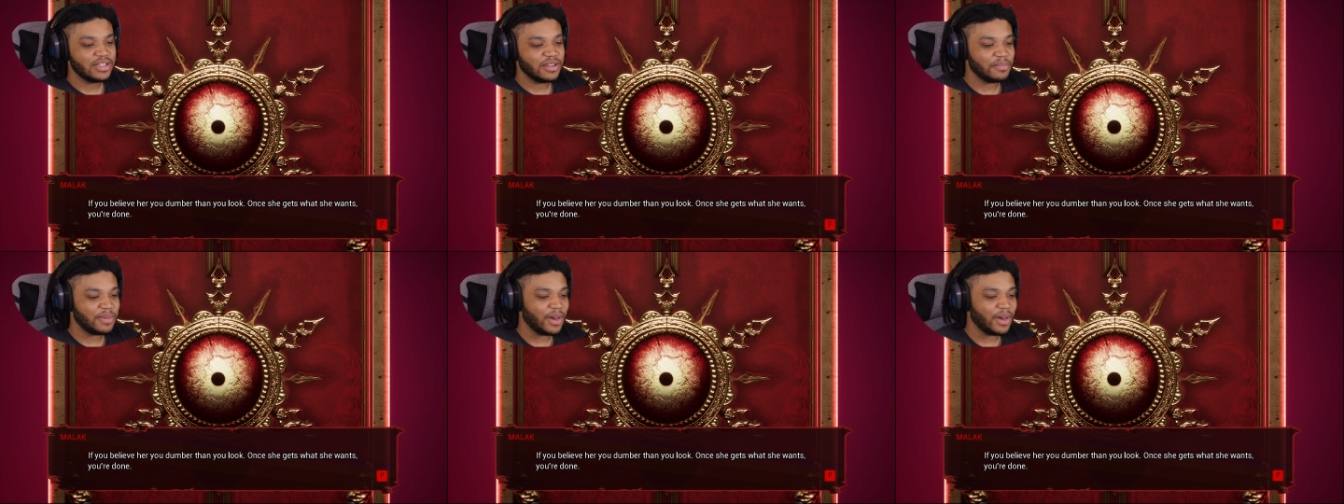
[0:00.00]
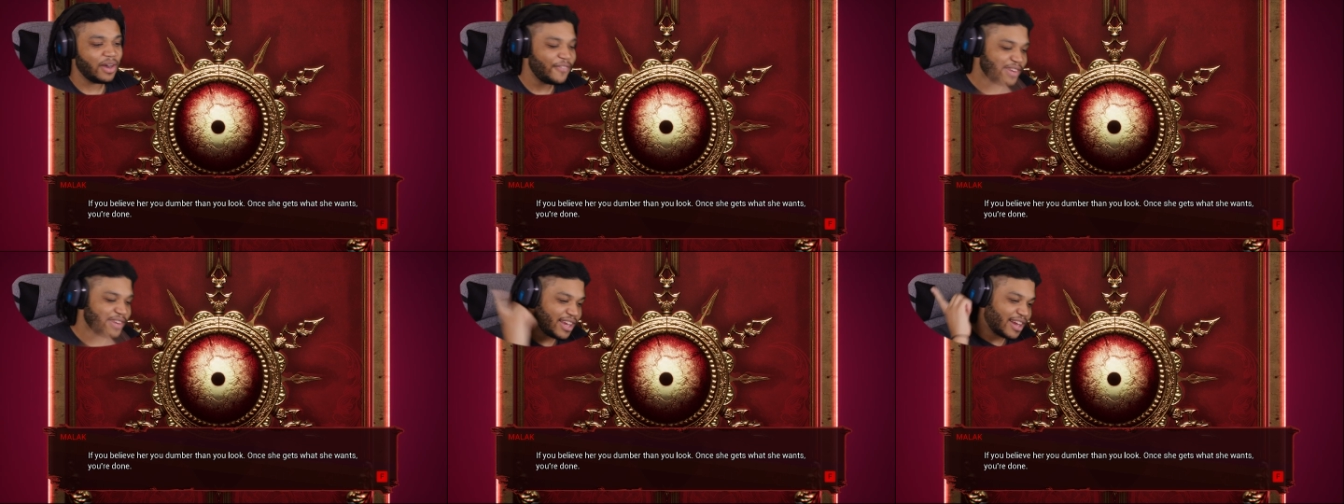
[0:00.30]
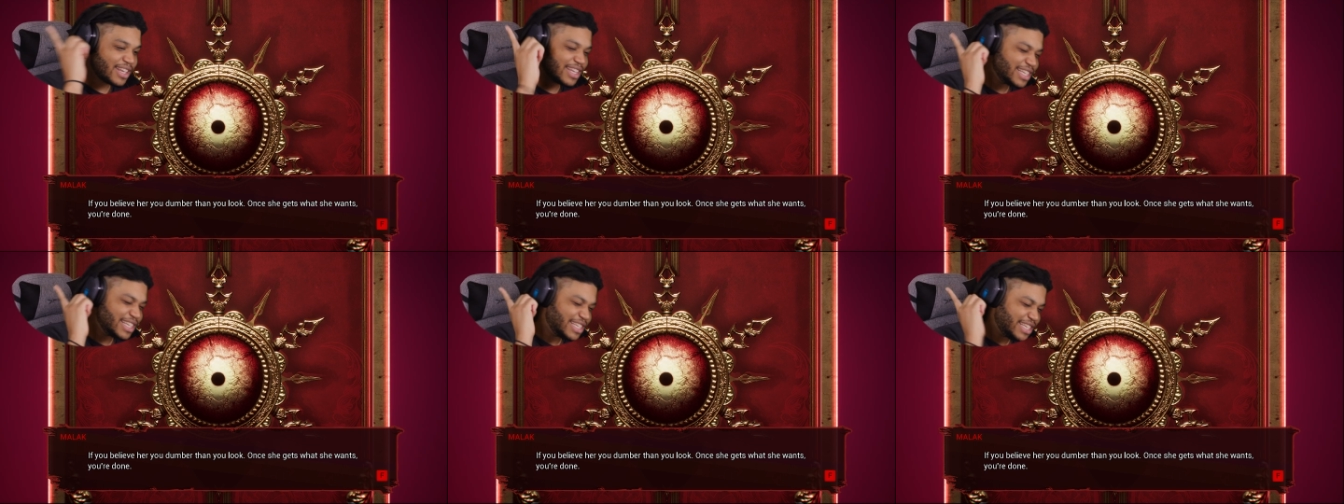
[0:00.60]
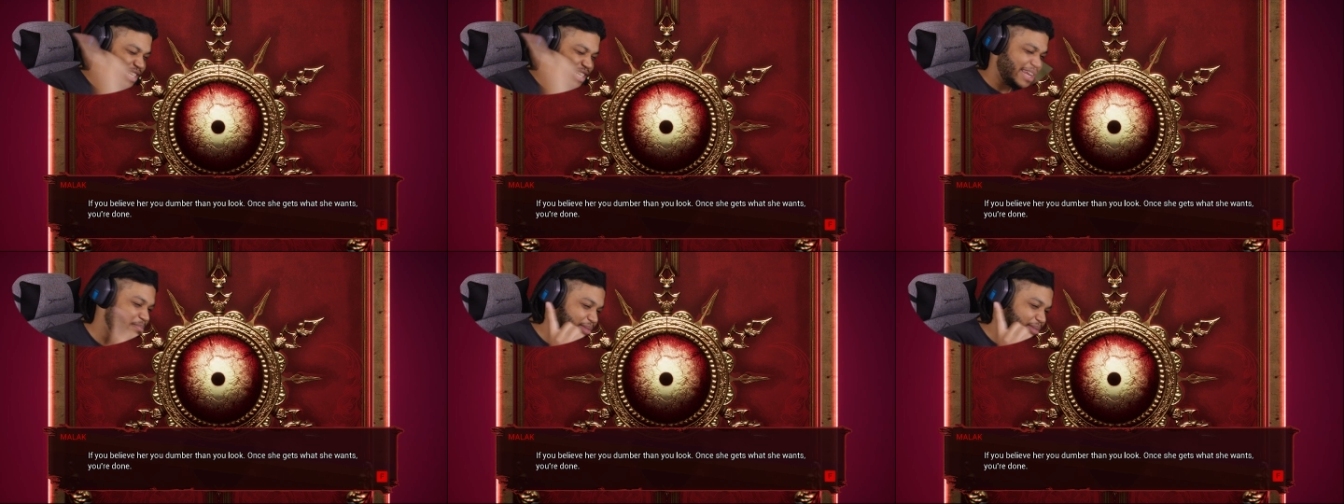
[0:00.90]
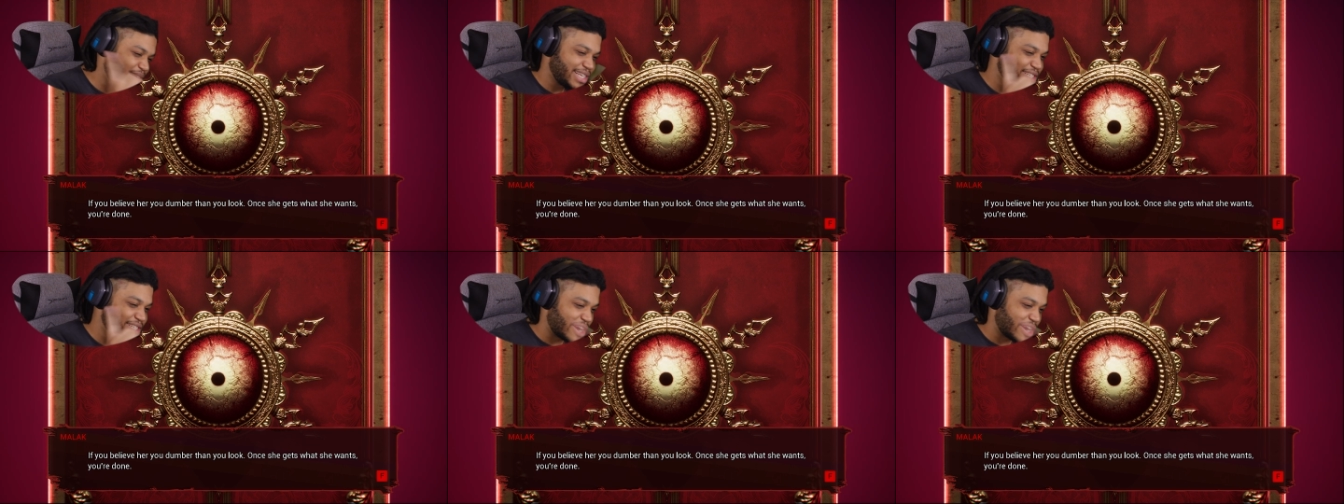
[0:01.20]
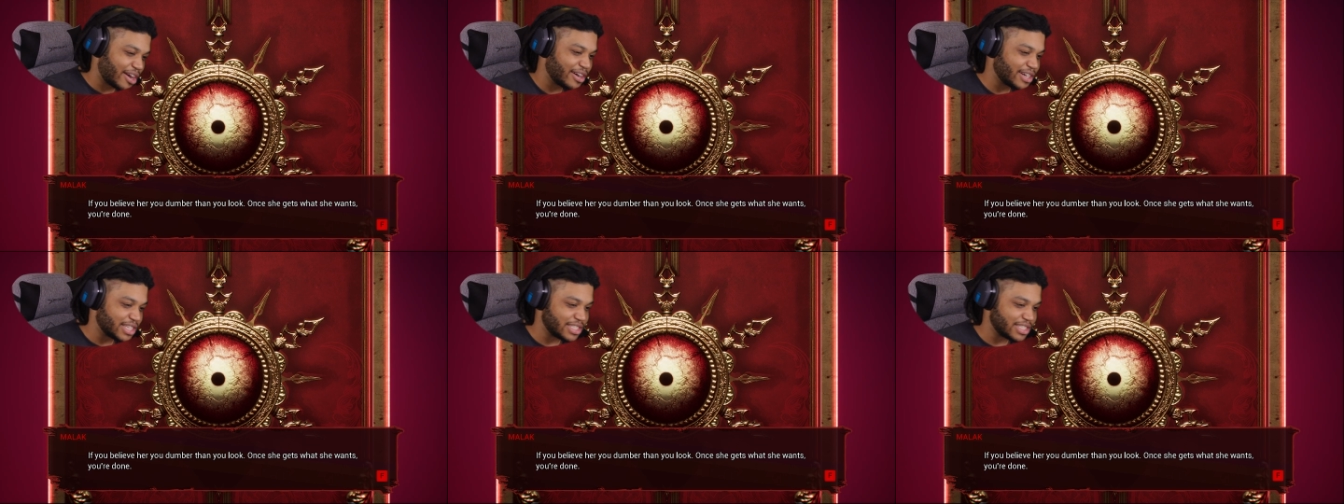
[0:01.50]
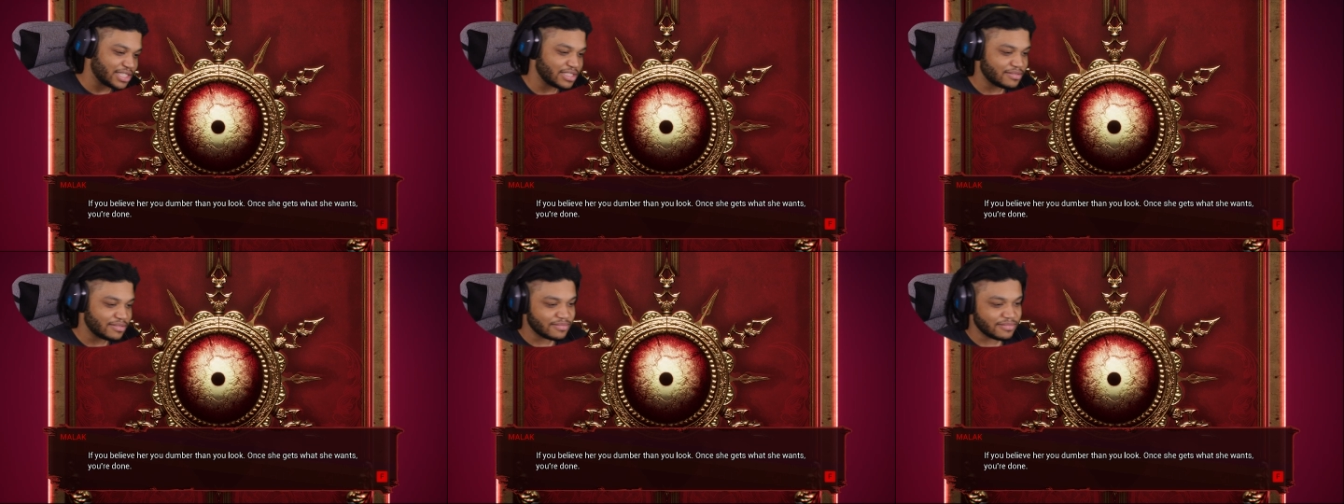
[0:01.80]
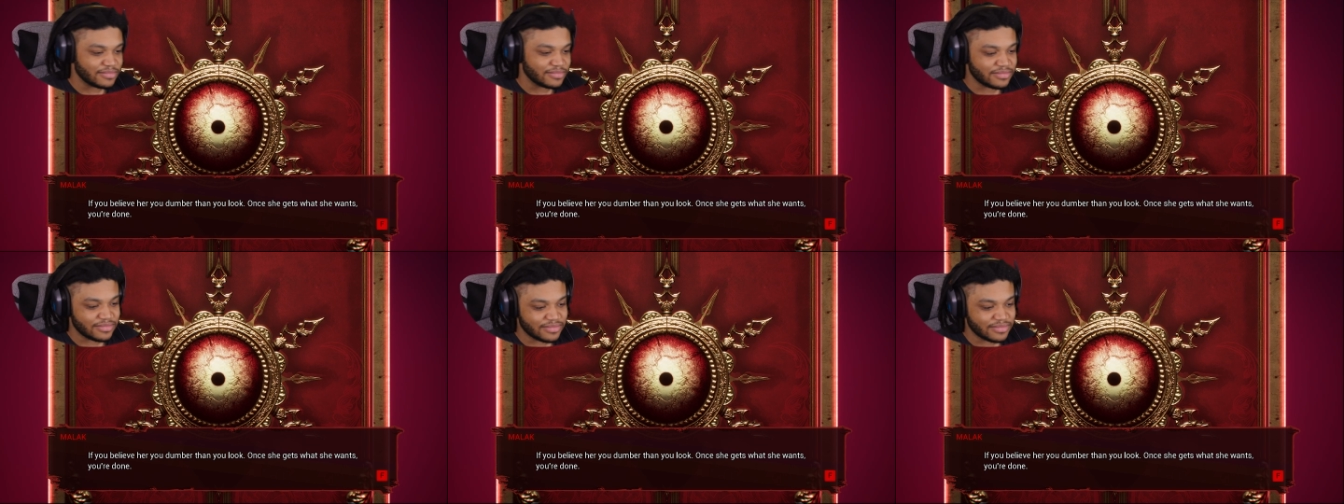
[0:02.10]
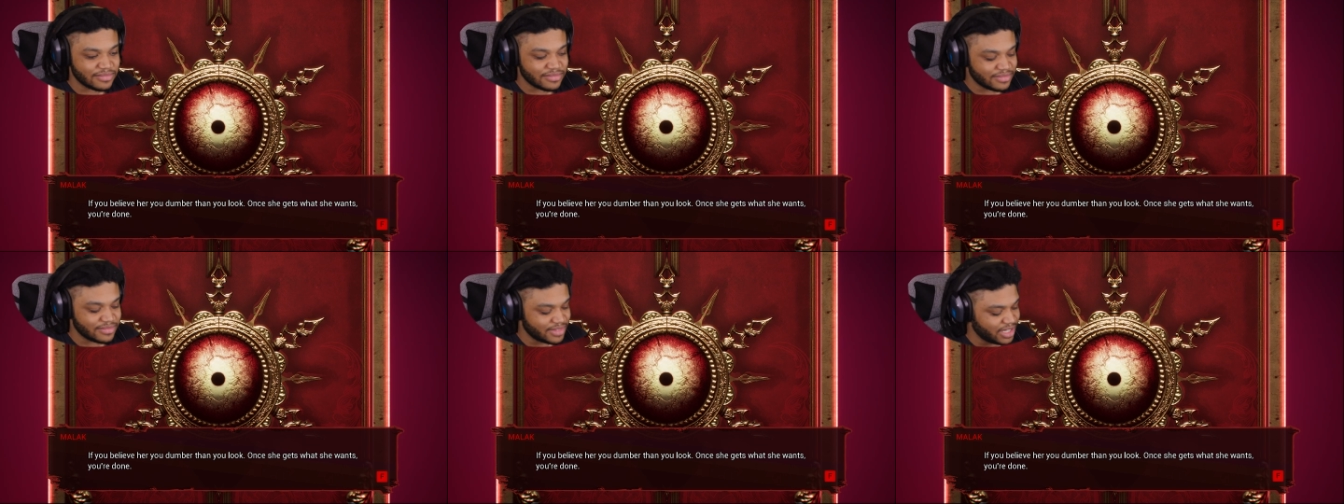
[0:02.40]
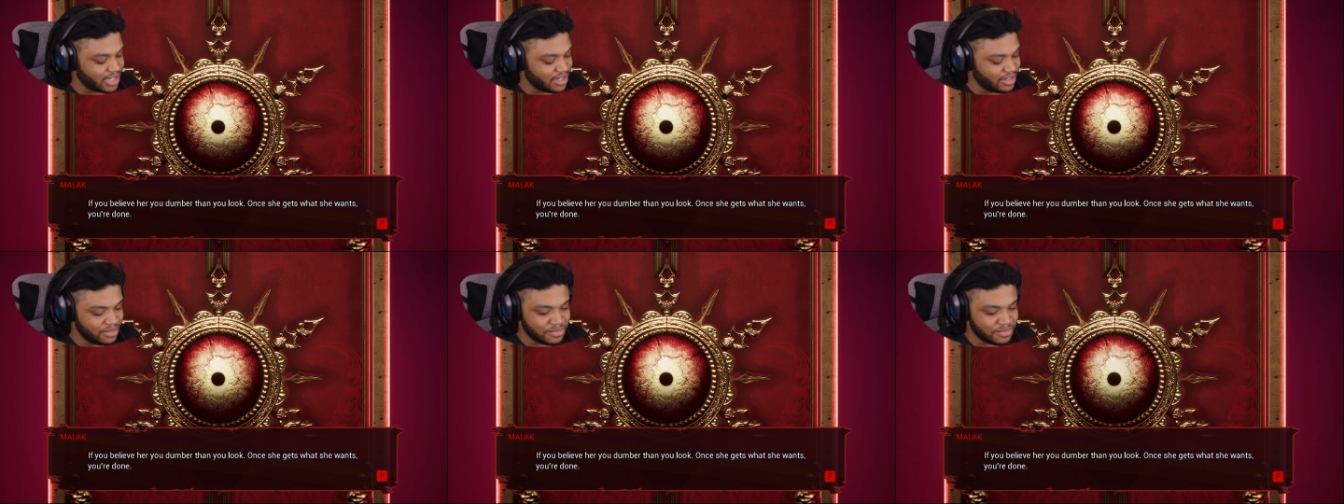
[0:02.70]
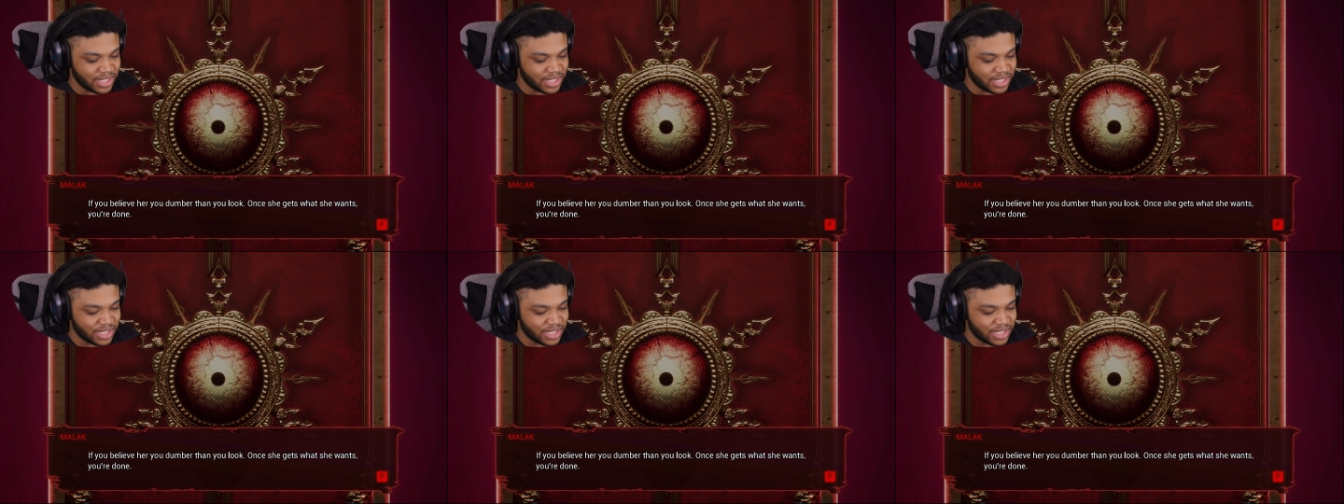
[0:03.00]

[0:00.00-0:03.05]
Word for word: Both of y'all done did me dirty. Oh